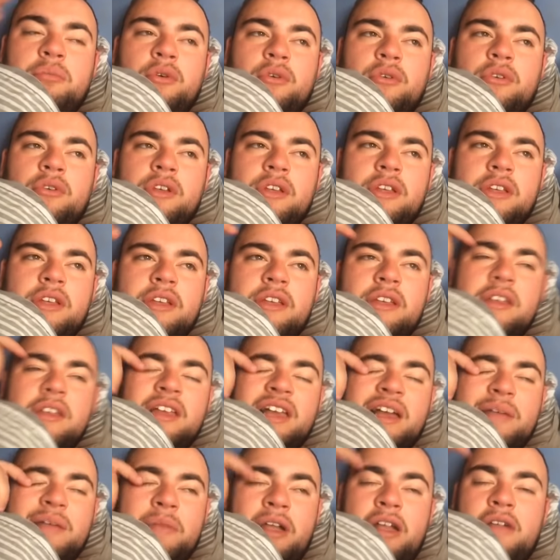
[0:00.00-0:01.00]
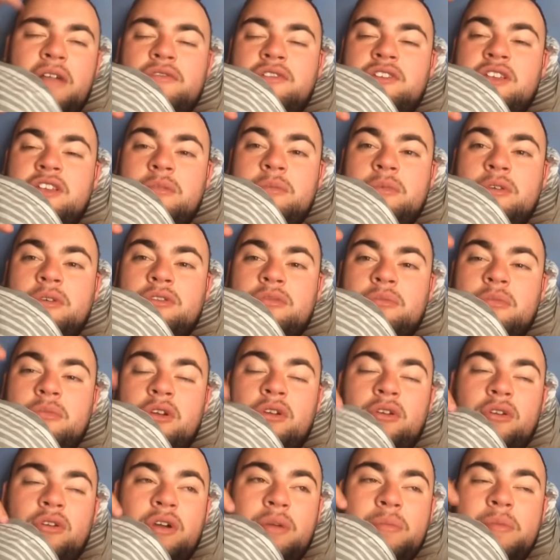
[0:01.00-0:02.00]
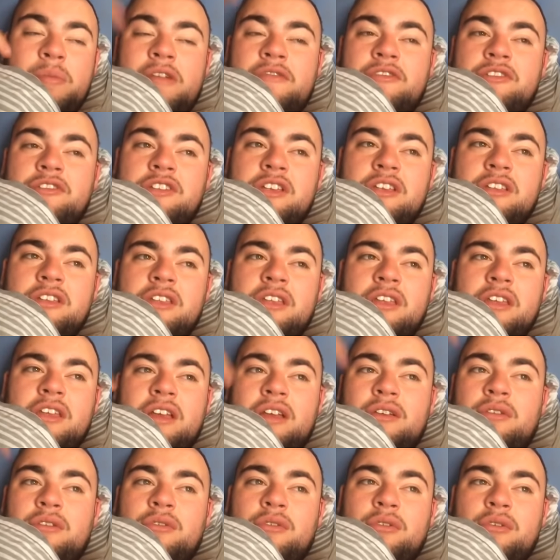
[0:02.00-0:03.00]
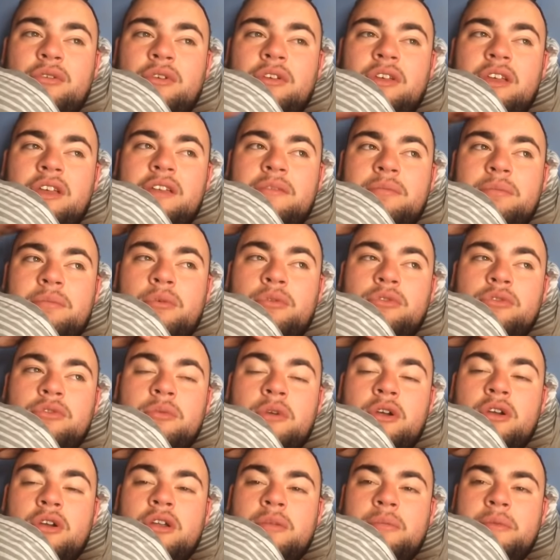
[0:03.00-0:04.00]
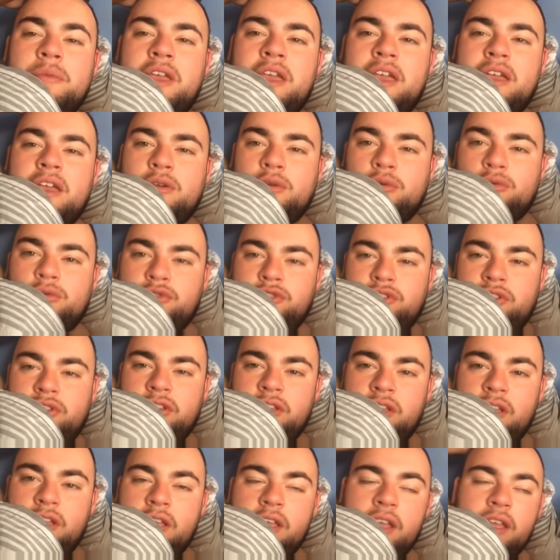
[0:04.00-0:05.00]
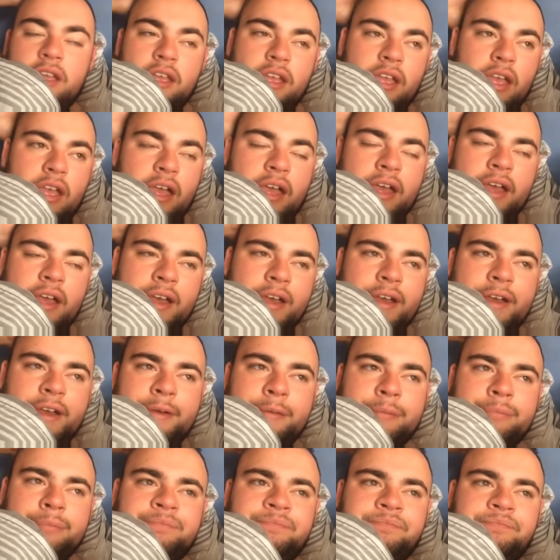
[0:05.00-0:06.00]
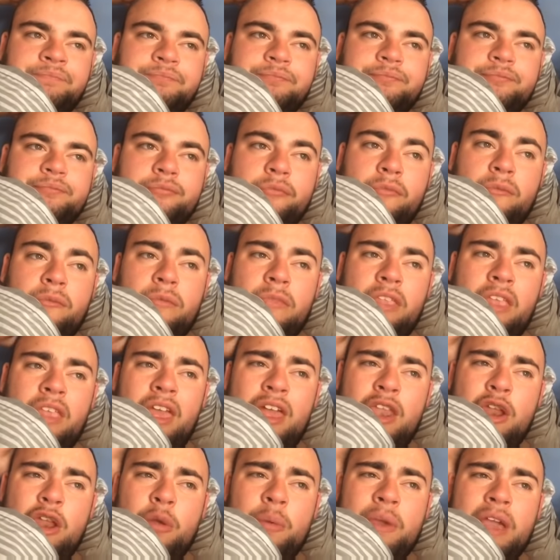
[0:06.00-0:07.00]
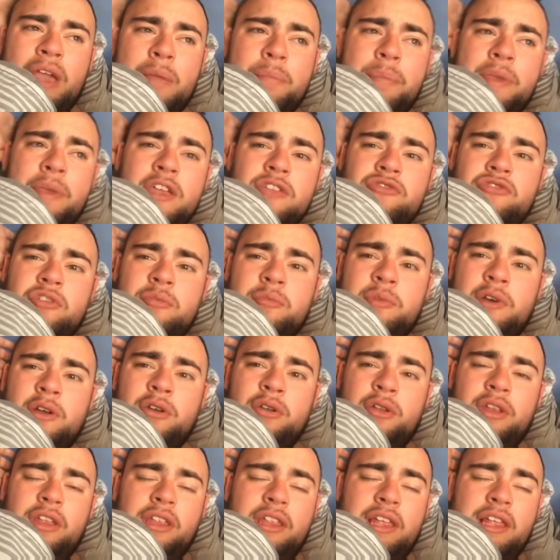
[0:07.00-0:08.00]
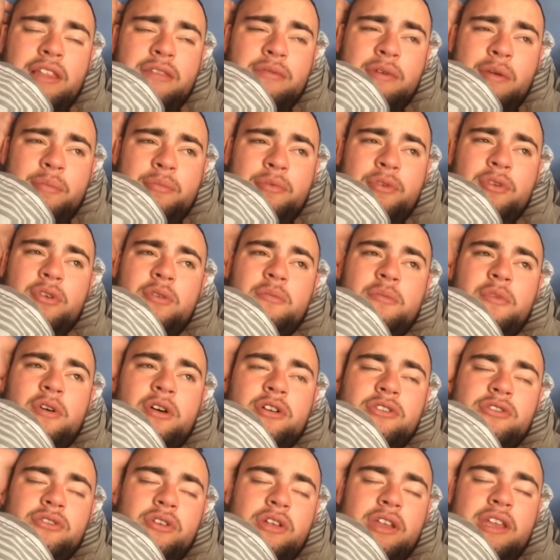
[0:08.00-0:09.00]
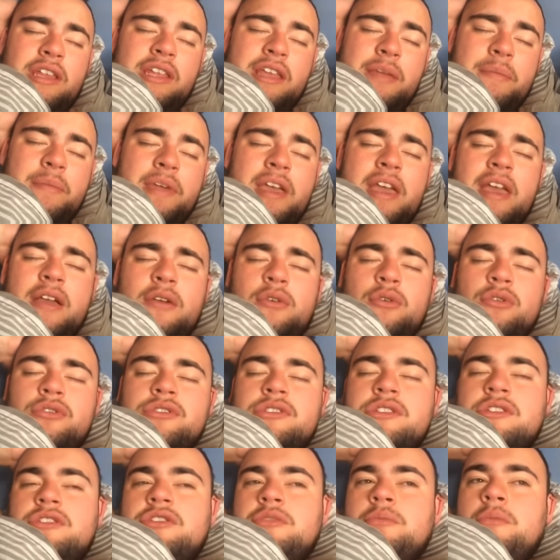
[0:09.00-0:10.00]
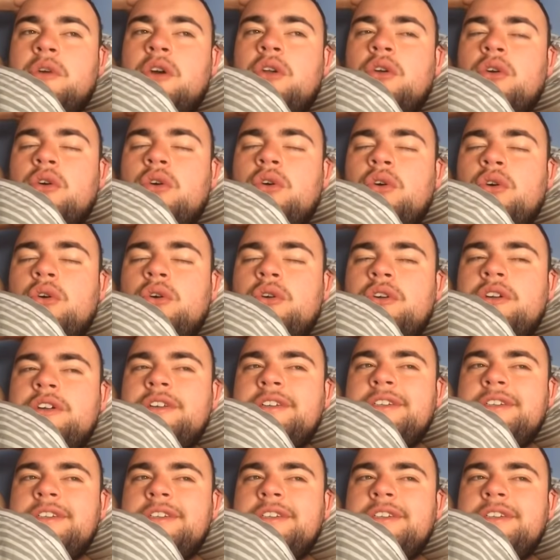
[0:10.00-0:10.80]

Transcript: but I might have a cheat meal tomorrow. I might have a cheat day. I don't know, yeah. But tomorrow I've got my hair cut. I normally get a beard trim, but I don't need that to happen no more. So I need to get my hair cut tomorrow.